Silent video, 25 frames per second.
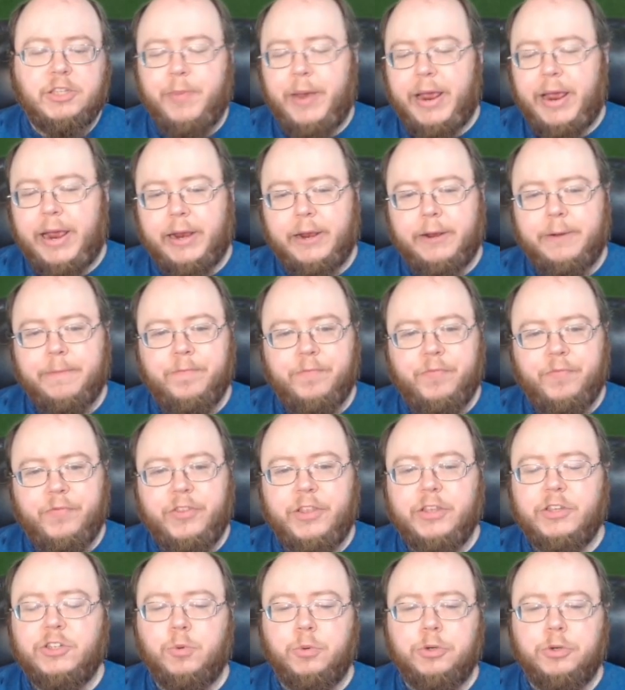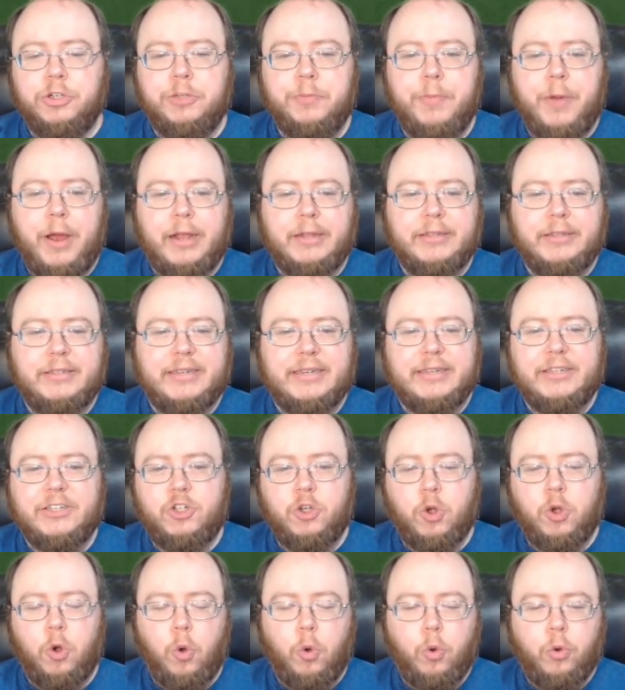back. This response is
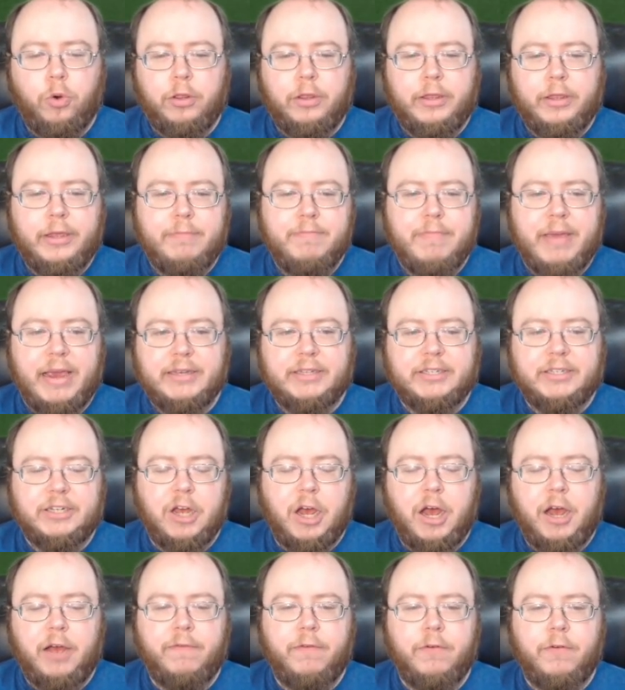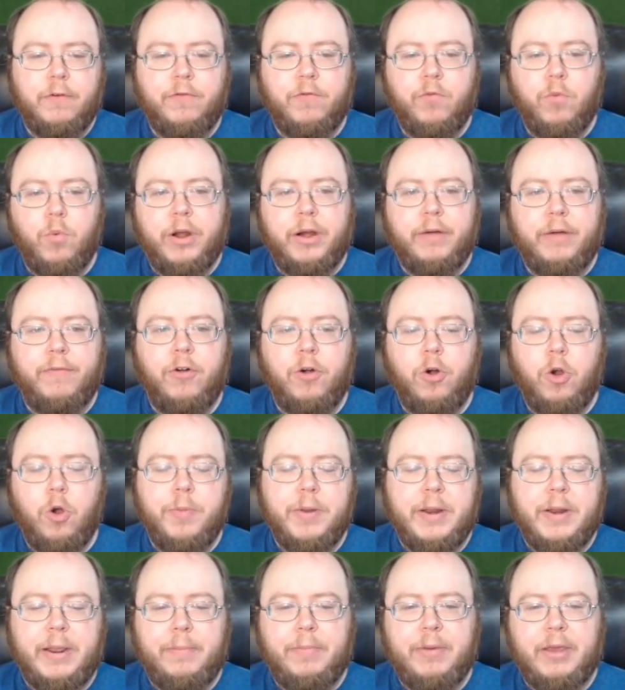totally based off of whatever
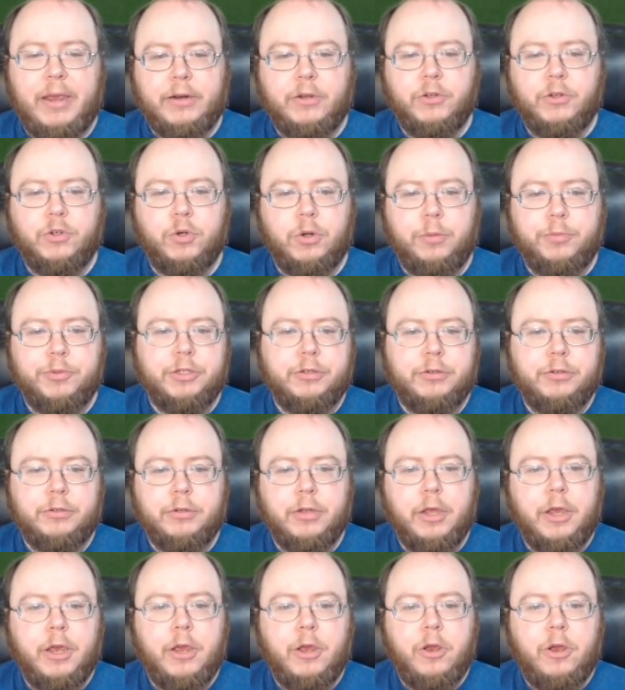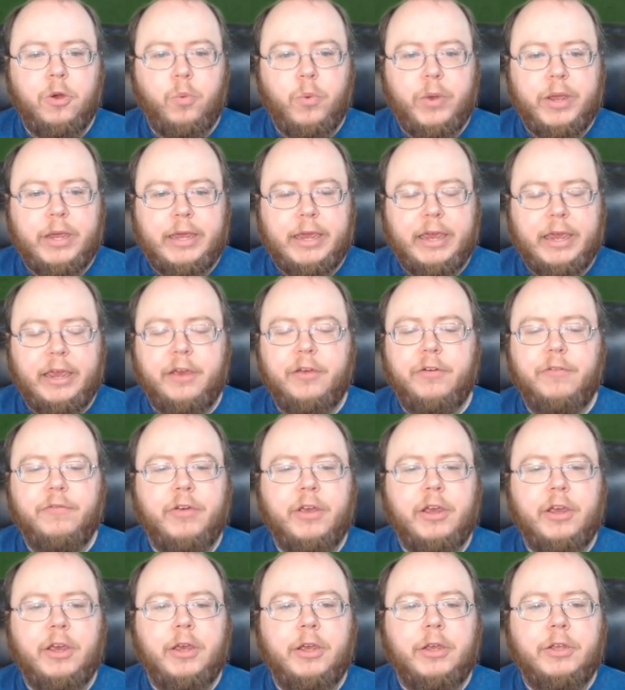OpenAPI description we give.
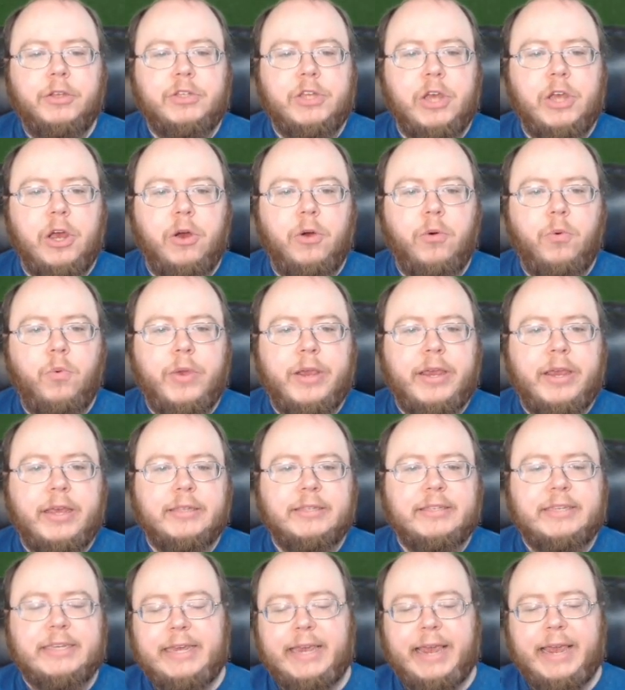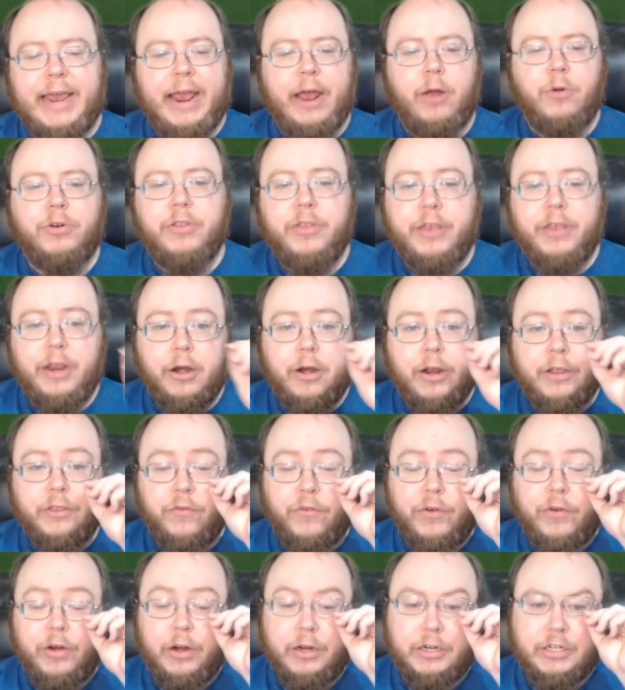So we can see count there at the
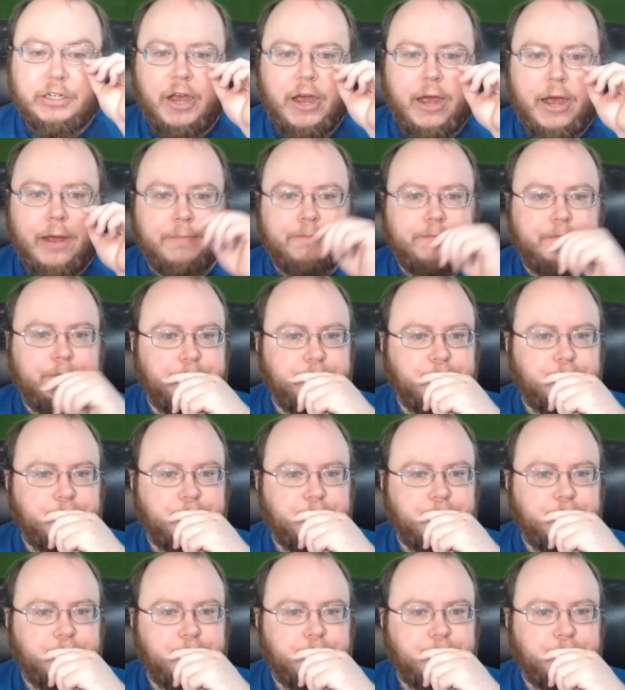very top,